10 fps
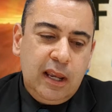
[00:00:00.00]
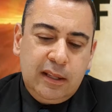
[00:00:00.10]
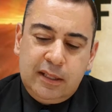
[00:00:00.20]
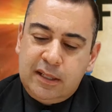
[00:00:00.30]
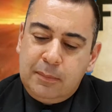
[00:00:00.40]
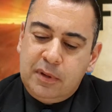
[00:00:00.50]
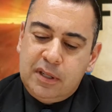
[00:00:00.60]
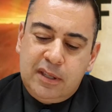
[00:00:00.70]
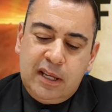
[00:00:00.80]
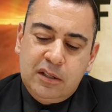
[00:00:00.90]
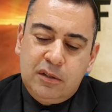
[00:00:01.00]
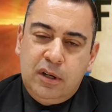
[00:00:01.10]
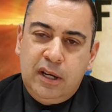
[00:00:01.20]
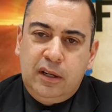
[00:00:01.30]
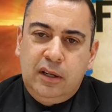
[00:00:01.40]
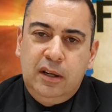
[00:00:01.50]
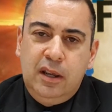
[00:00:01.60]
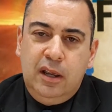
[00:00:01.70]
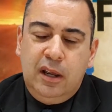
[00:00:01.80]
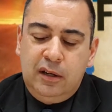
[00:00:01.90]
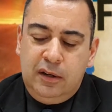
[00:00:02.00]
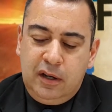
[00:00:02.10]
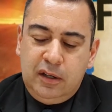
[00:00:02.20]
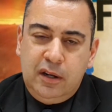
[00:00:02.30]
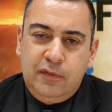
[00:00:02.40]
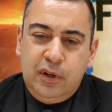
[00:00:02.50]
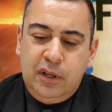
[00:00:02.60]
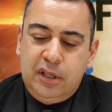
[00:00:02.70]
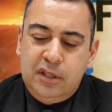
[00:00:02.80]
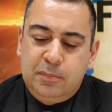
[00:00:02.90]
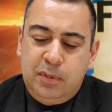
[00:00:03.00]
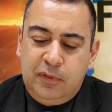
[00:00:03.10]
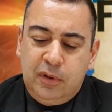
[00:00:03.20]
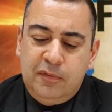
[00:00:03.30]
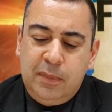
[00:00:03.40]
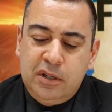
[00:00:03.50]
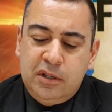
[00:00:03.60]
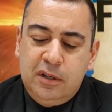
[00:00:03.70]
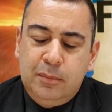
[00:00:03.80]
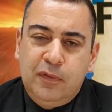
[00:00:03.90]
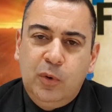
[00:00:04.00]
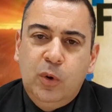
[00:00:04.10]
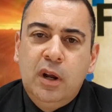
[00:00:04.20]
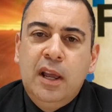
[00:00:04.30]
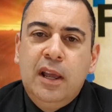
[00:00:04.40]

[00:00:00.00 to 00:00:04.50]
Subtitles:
some things like, and I know you've heard this before, I've mentioned it before,